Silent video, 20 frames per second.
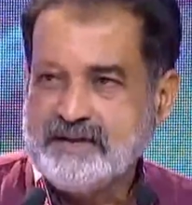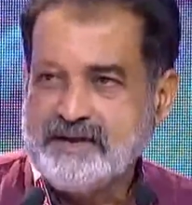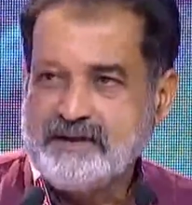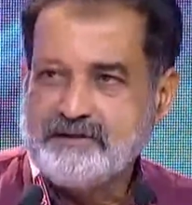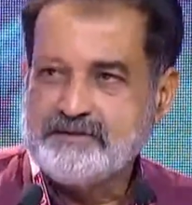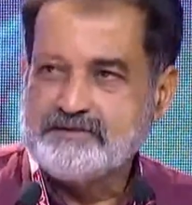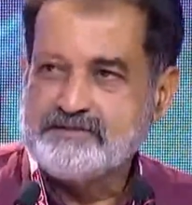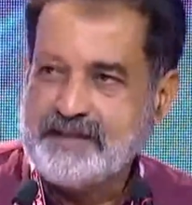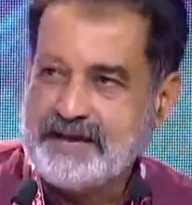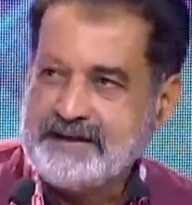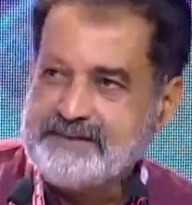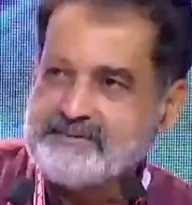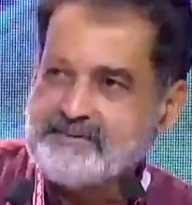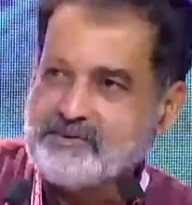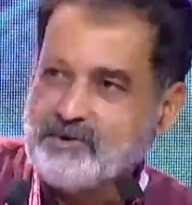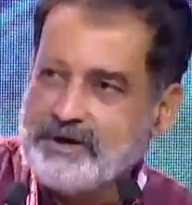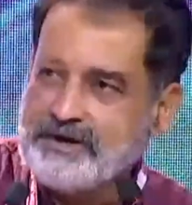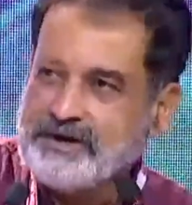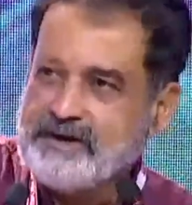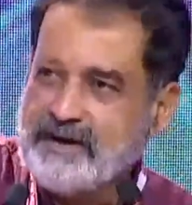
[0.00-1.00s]
It was nice
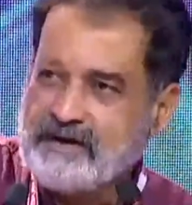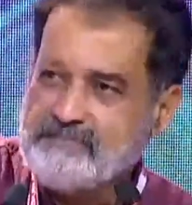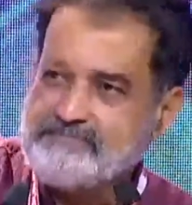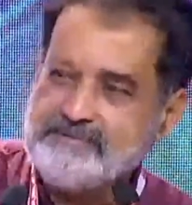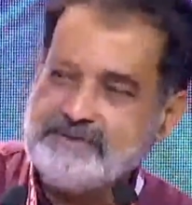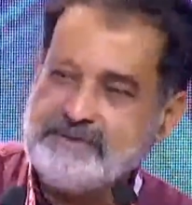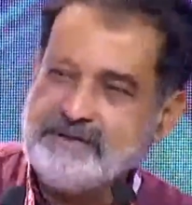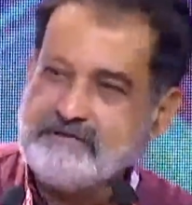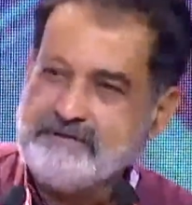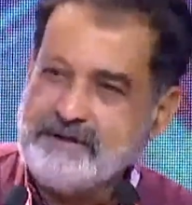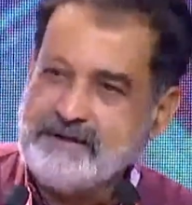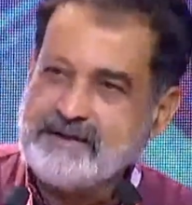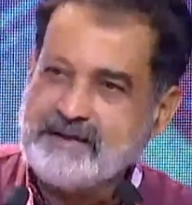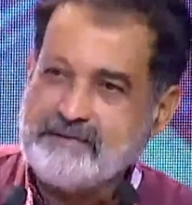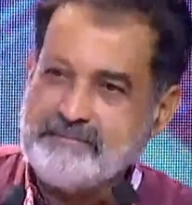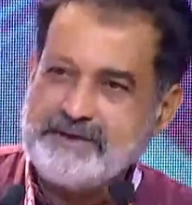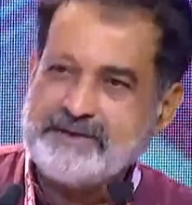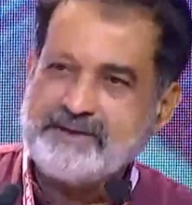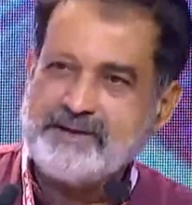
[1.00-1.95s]
going up. While coming